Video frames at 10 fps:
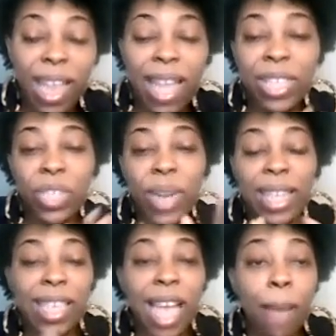And so
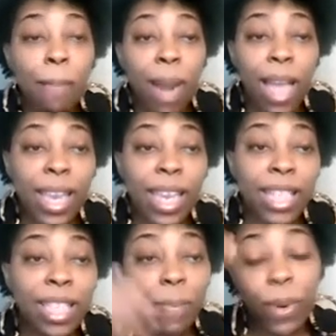that time blocking
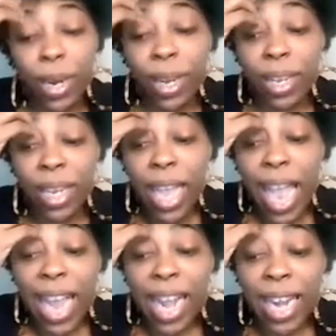is important.
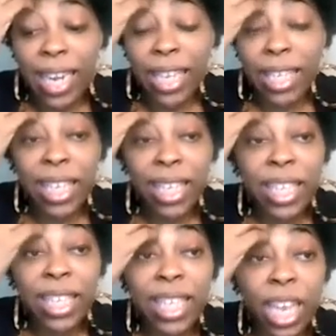And that leads to
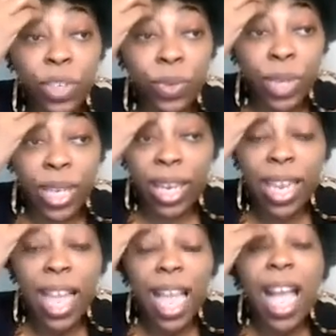the scheduling.
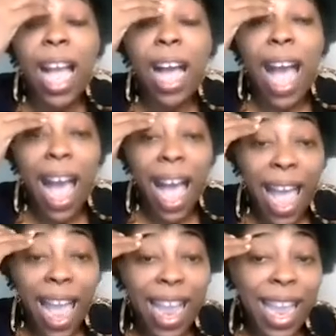
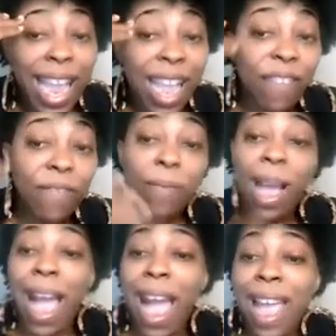I
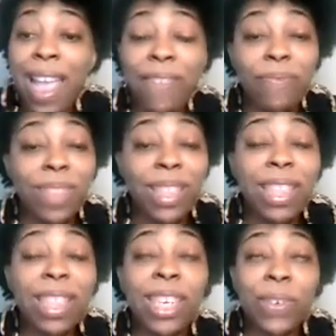have
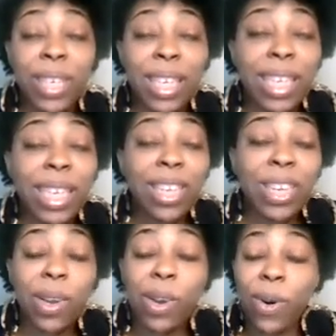literally
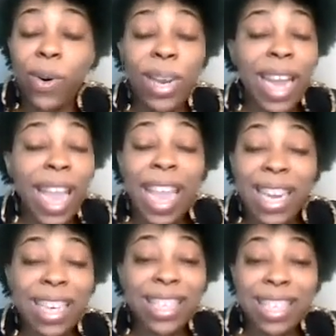gone
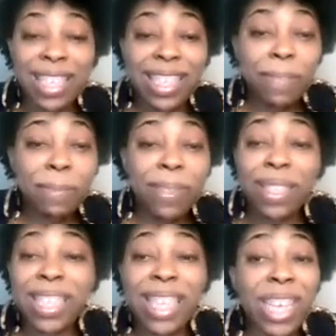and
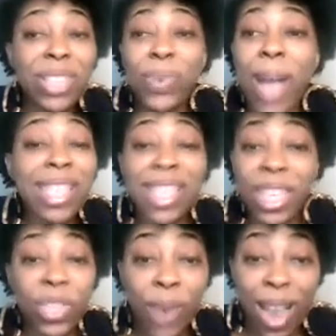I
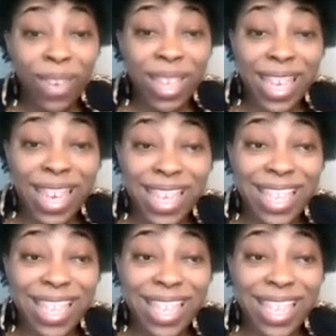schedule everything.